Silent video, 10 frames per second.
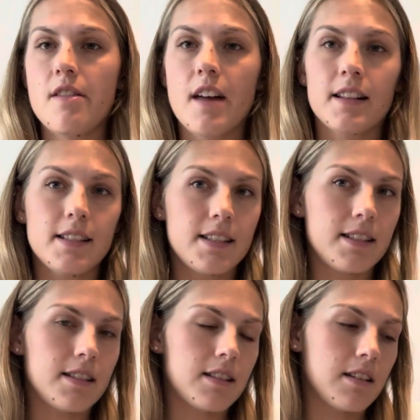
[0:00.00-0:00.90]
that's
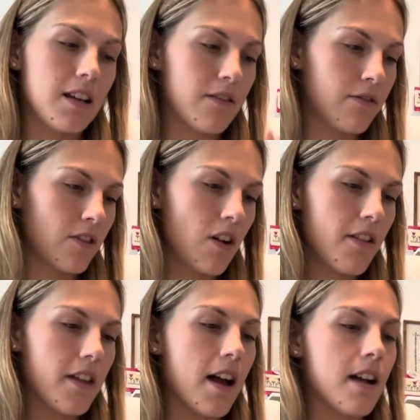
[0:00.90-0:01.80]
it for all
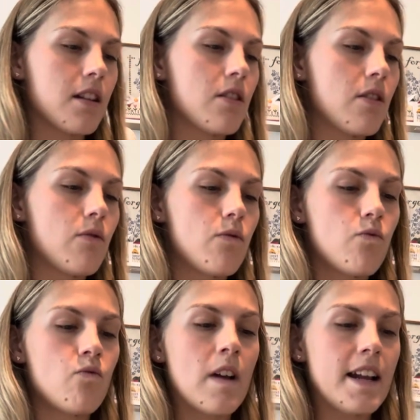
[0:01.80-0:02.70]
that.
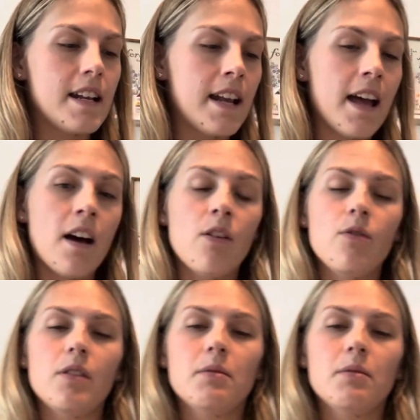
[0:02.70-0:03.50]
Right now,